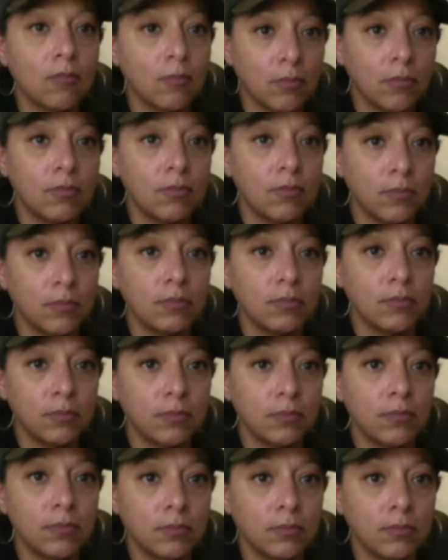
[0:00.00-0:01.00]

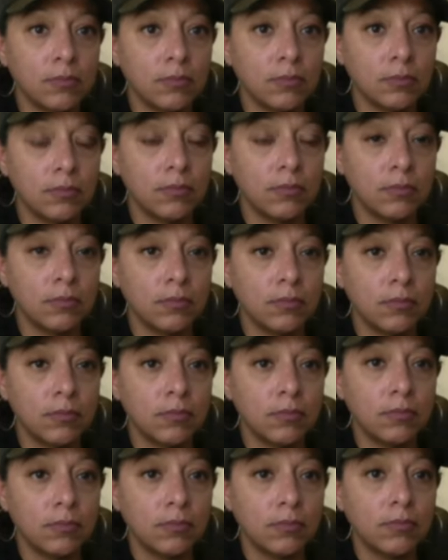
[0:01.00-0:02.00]

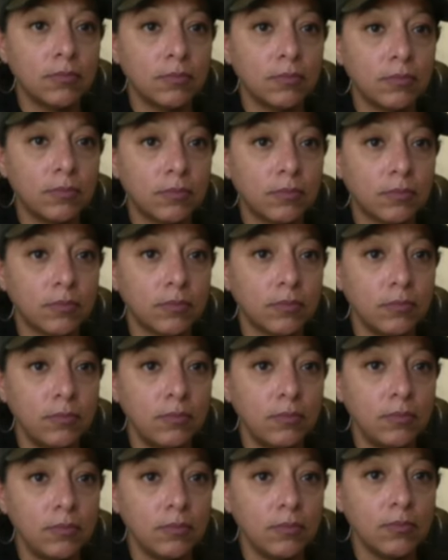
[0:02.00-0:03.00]

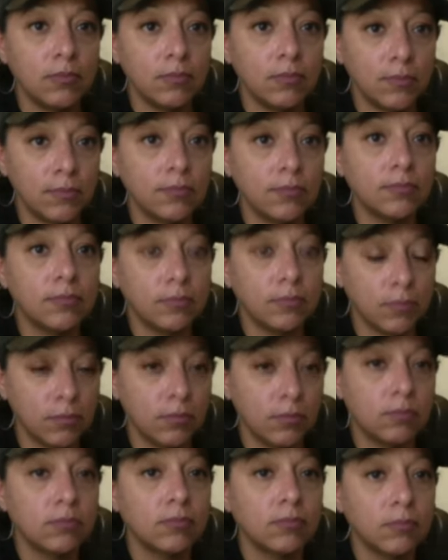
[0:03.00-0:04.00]

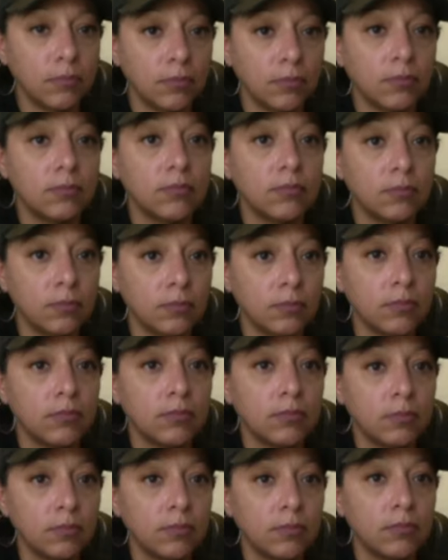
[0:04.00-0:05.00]

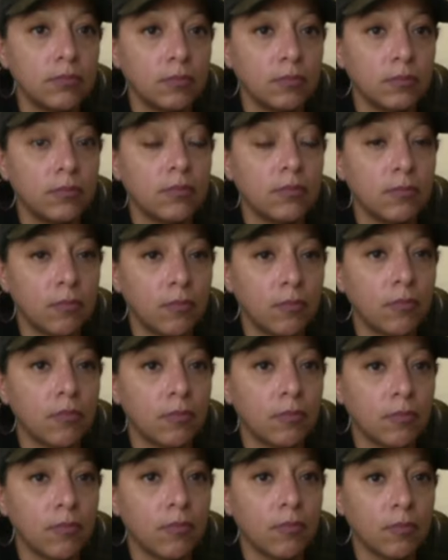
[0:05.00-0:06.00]

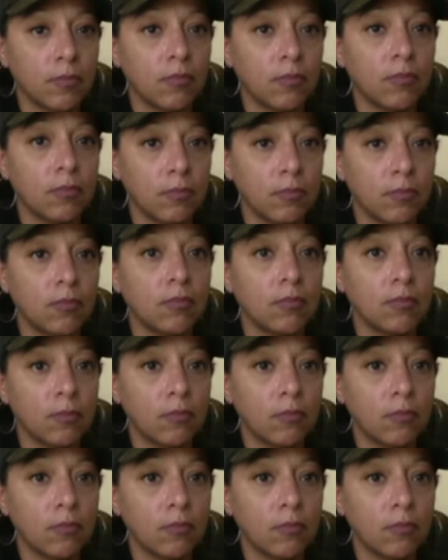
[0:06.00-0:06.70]
No words are spoken by the person on screen.